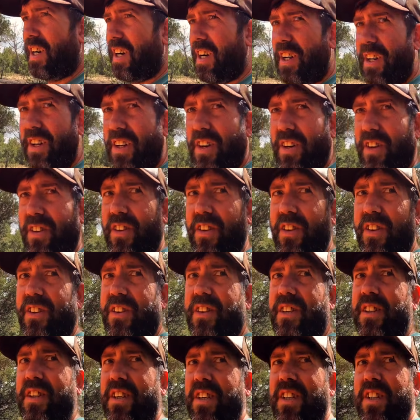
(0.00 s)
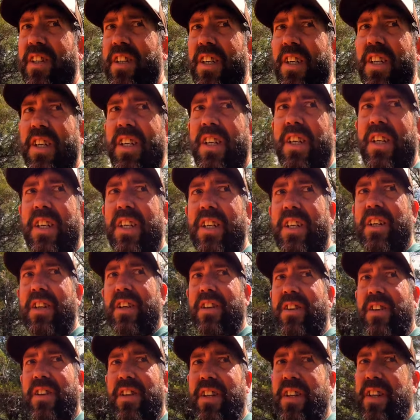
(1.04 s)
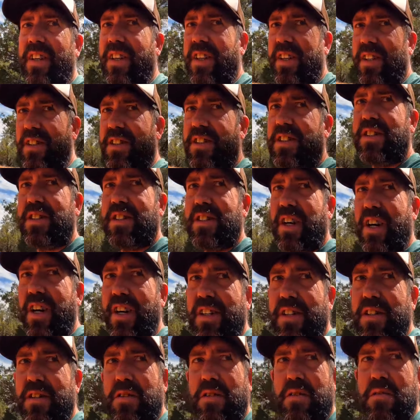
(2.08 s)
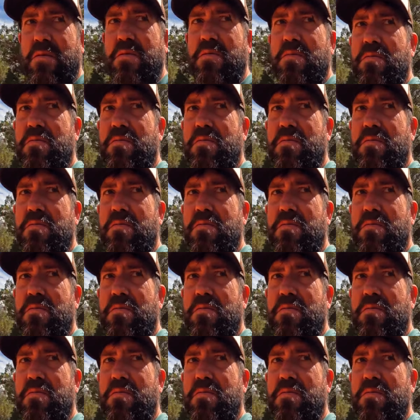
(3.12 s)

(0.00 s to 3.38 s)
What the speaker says: got nothing. Nothing. It starts